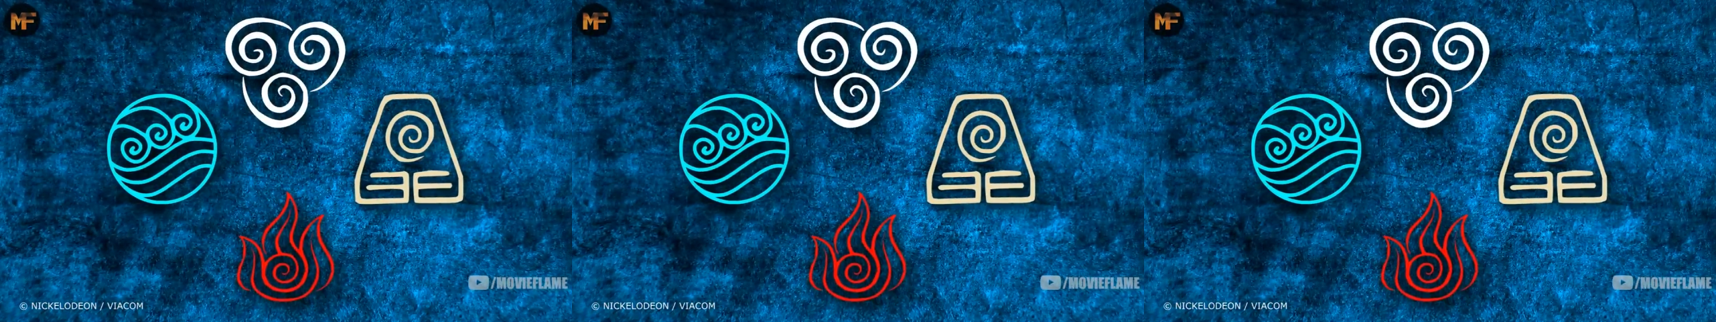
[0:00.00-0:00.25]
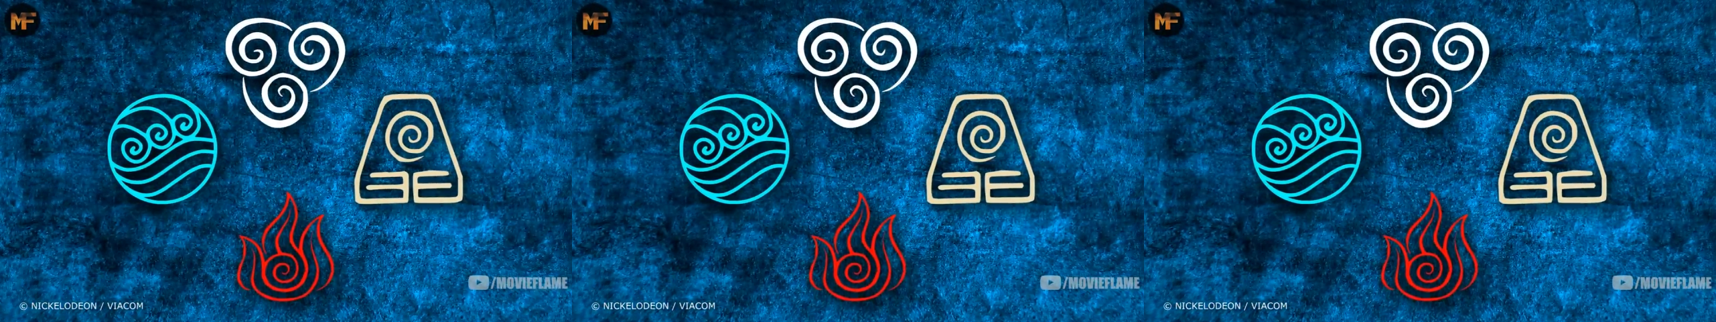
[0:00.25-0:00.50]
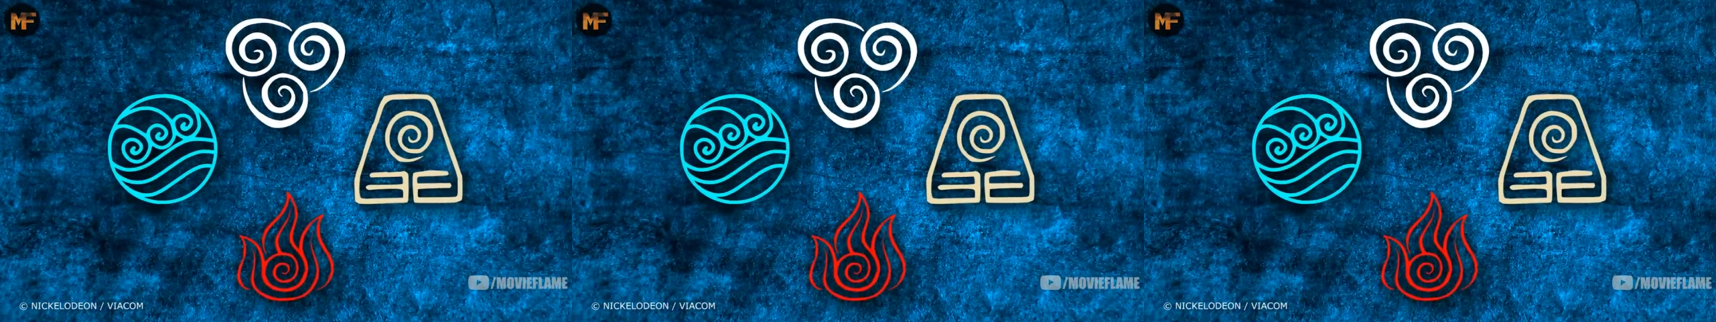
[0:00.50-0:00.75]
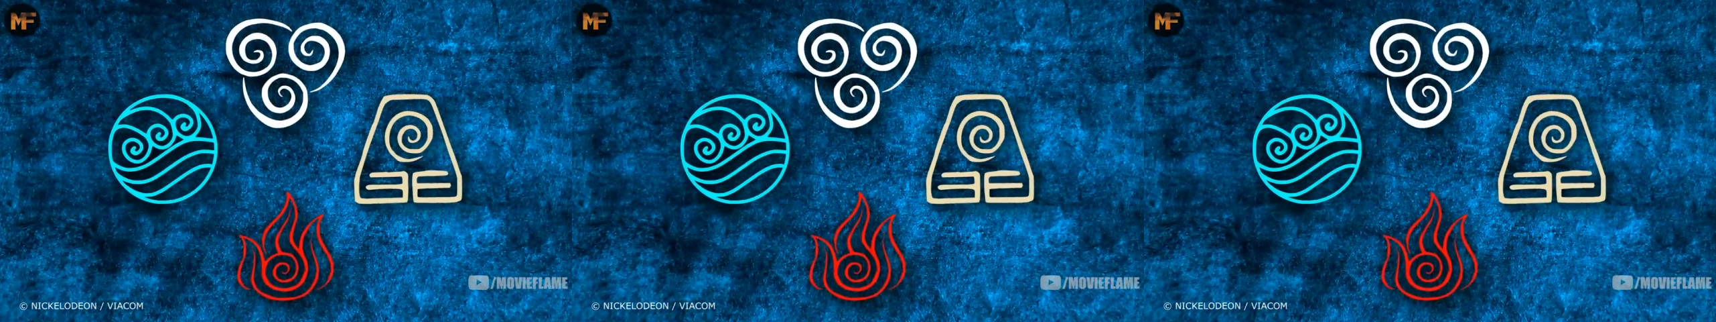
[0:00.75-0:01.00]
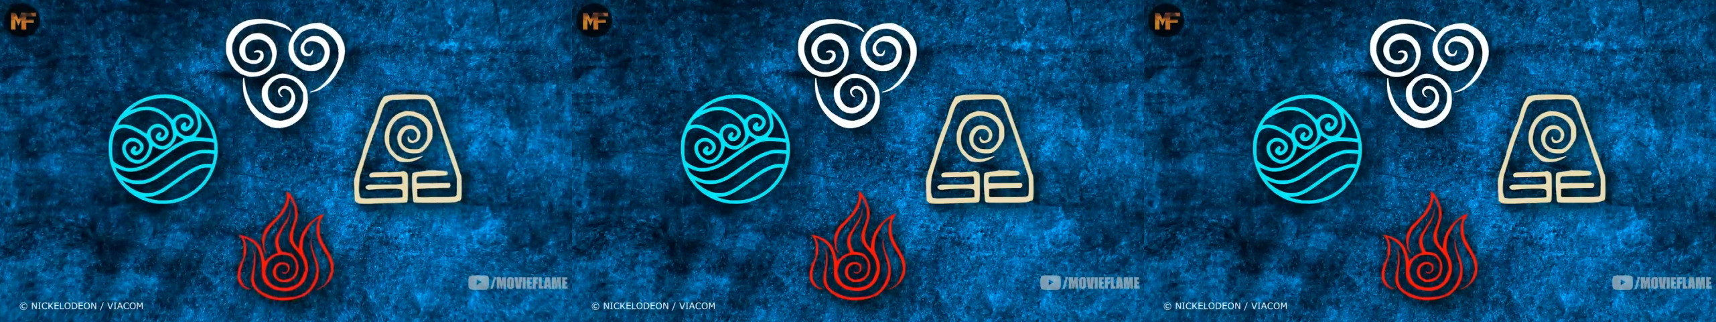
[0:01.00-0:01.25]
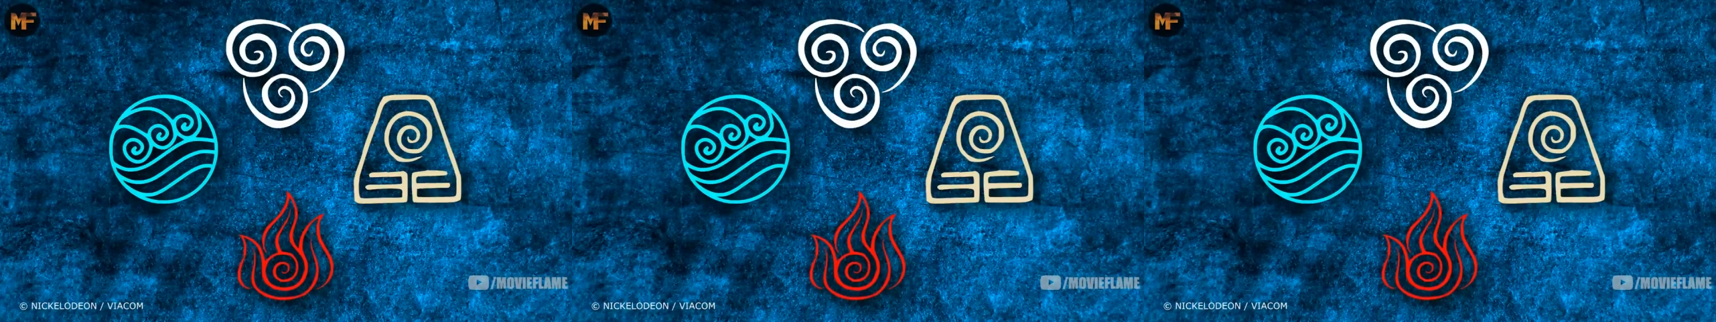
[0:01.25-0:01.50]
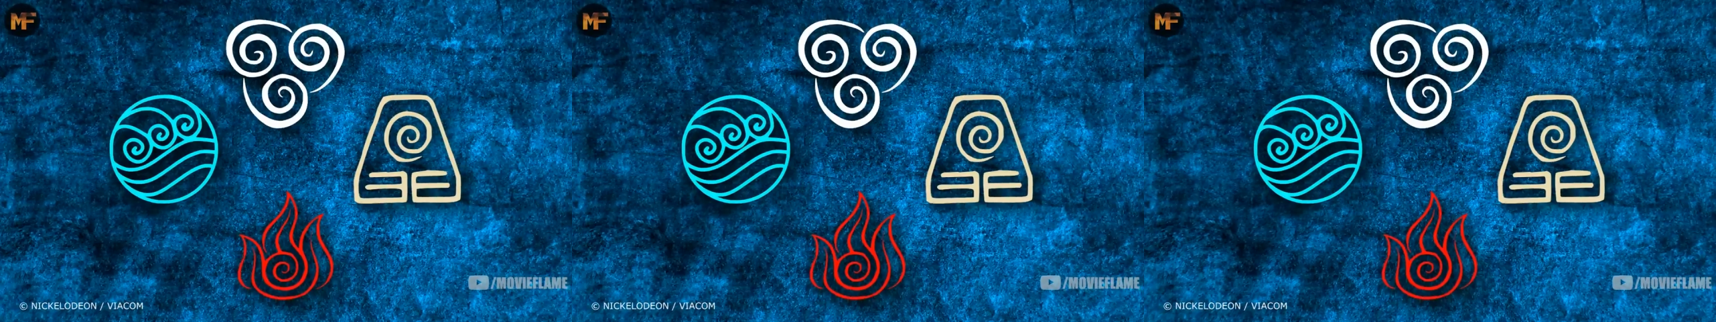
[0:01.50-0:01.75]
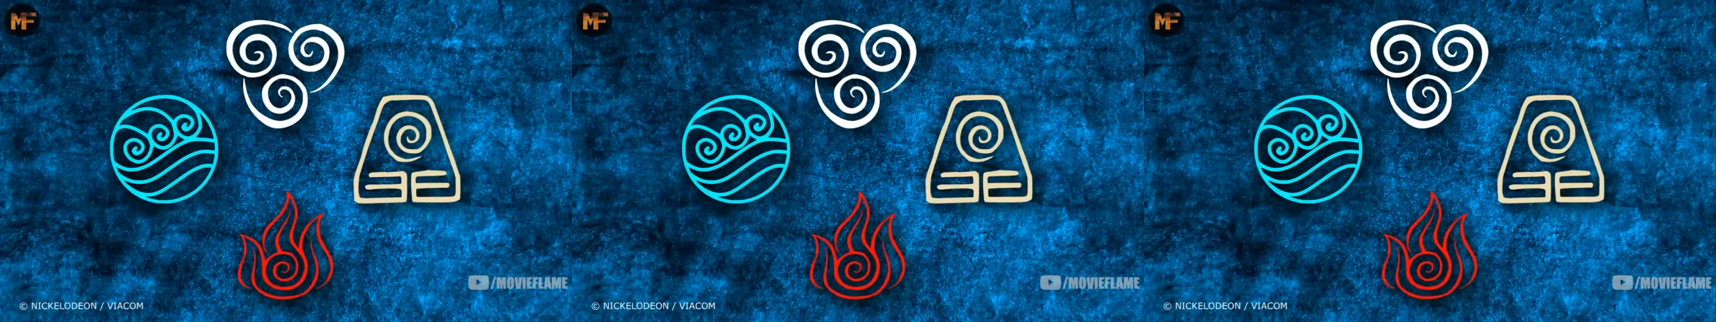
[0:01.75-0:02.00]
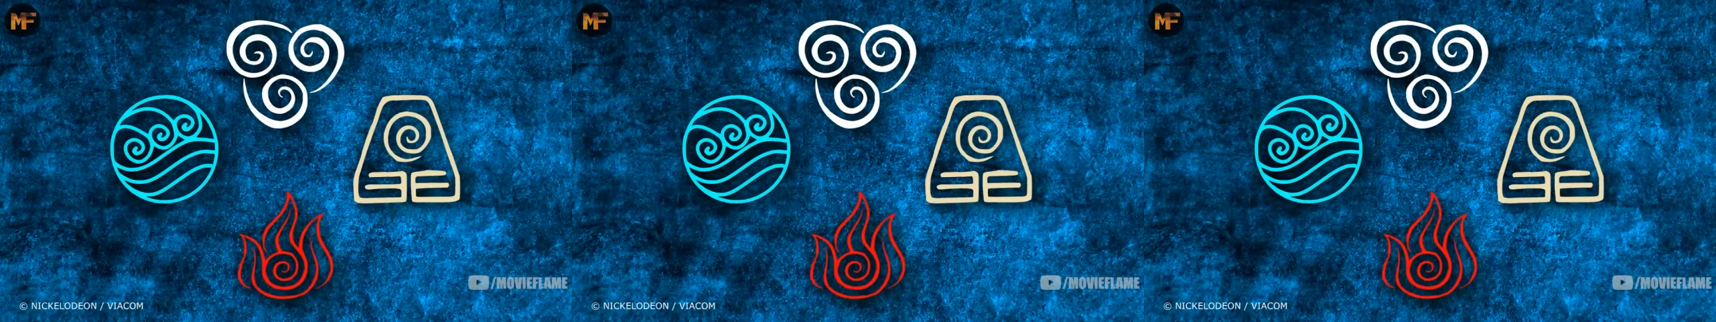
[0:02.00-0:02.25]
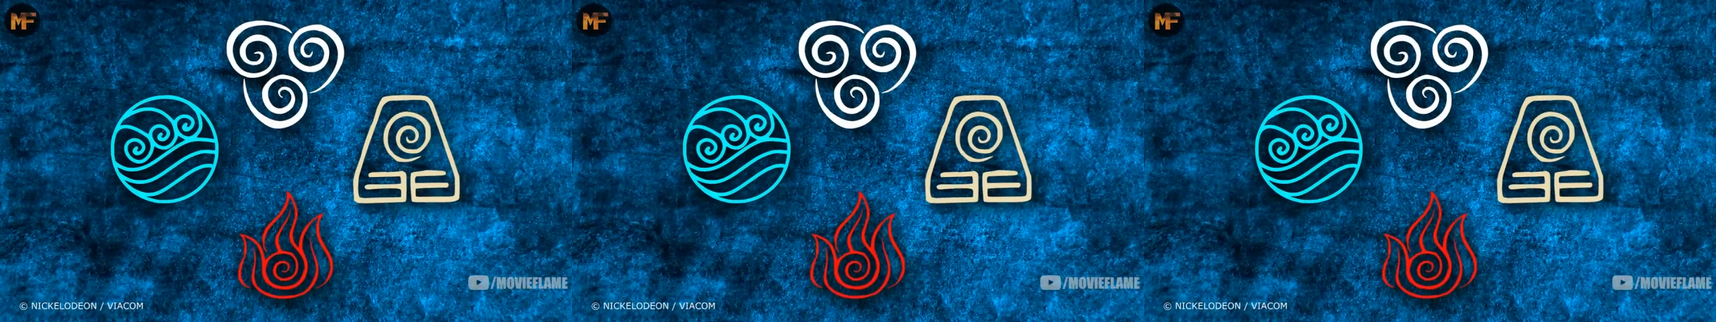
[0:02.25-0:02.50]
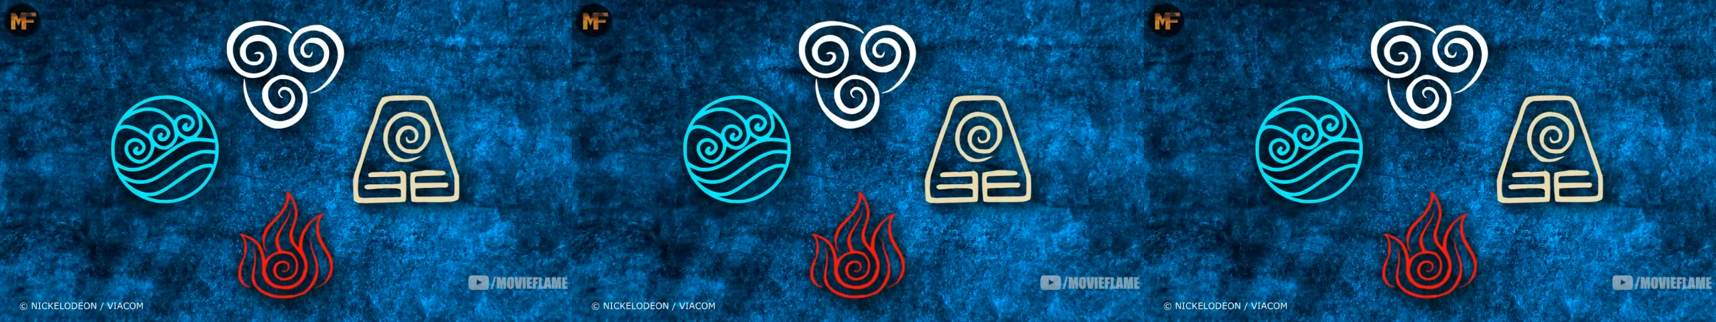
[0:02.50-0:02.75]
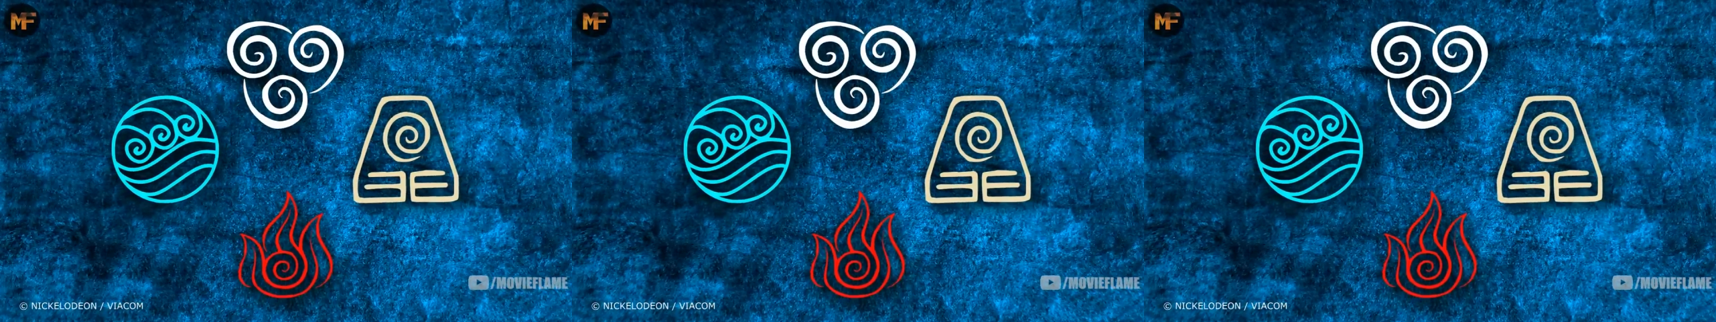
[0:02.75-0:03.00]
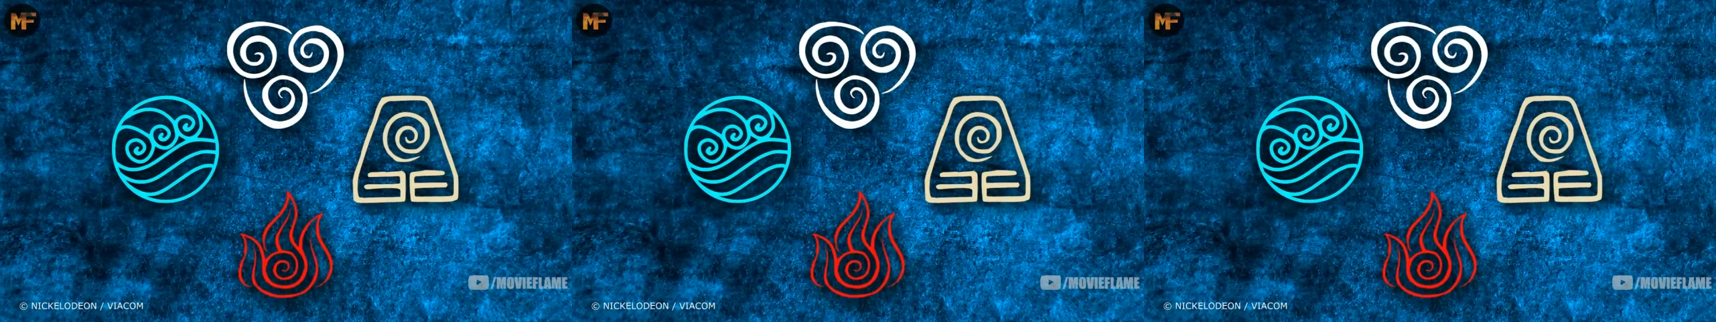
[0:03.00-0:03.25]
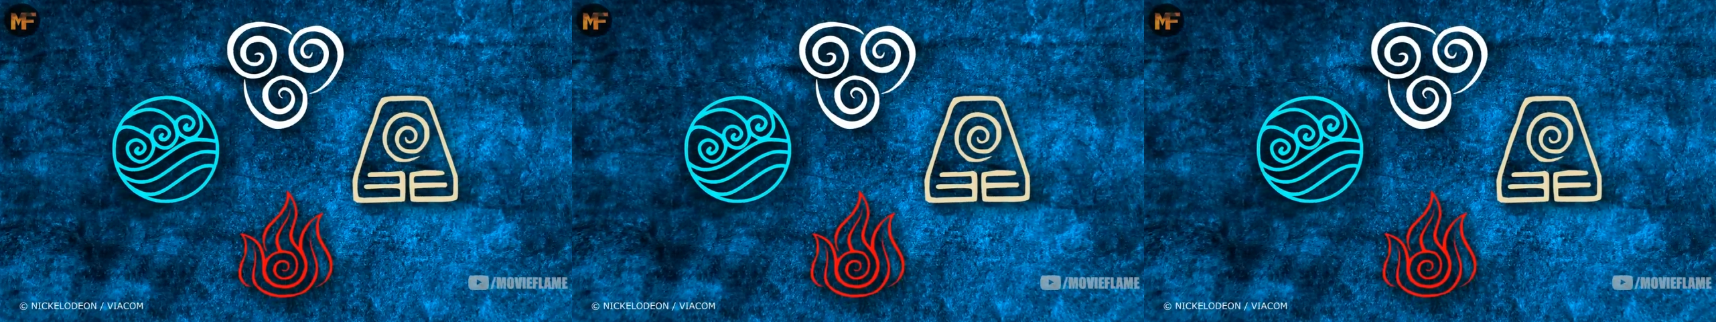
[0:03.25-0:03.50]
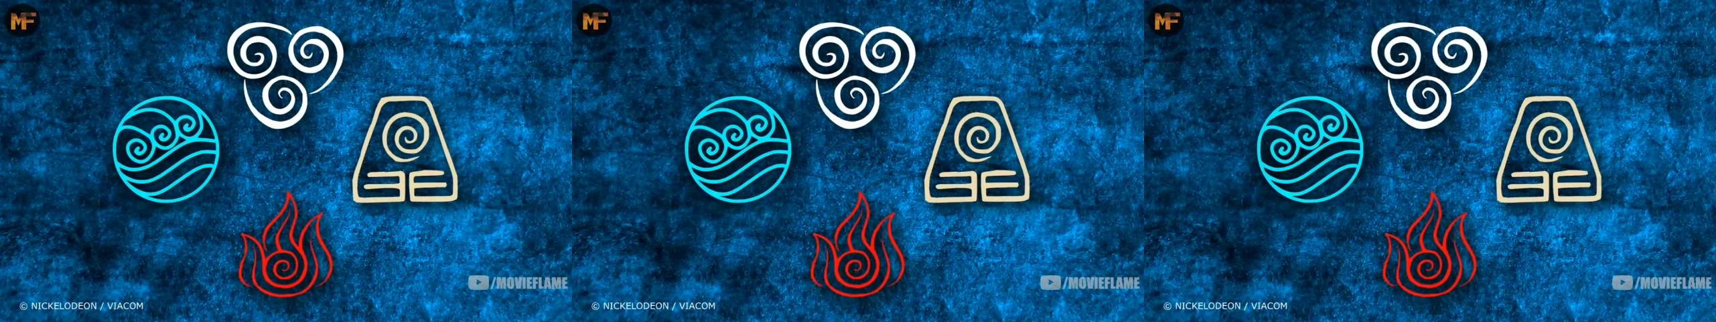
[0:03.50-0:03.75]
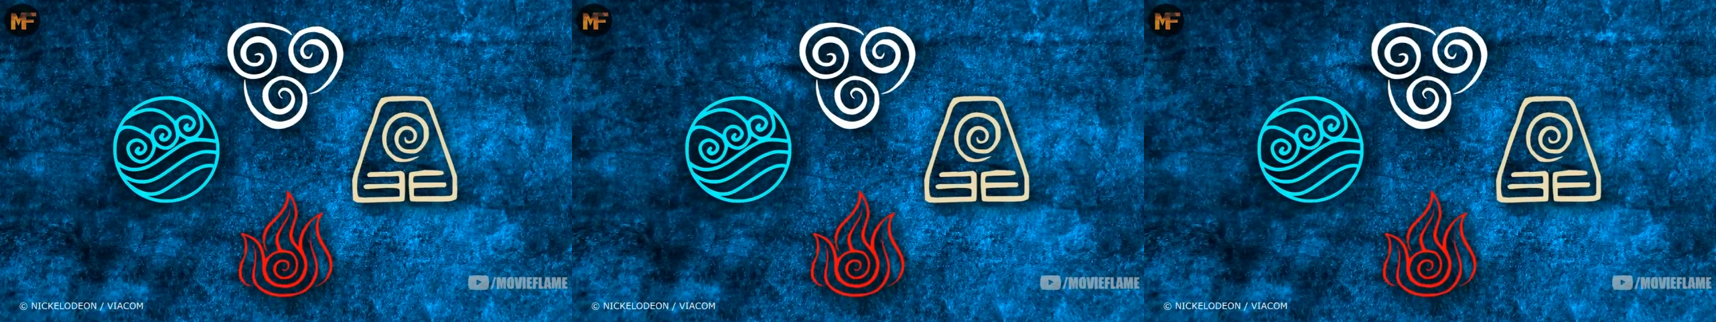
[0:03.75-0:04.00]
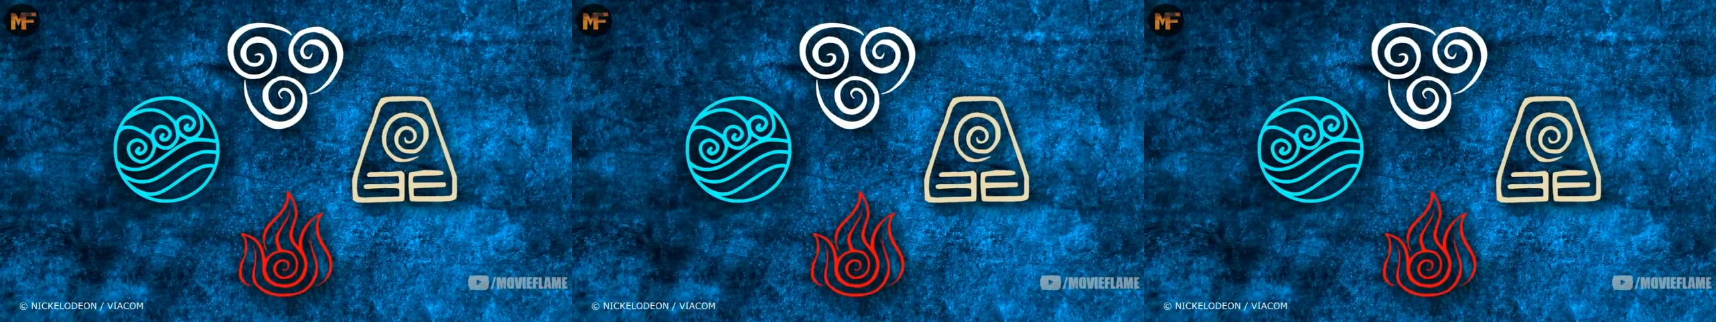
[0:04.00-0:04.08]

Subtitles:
(no speaker visible)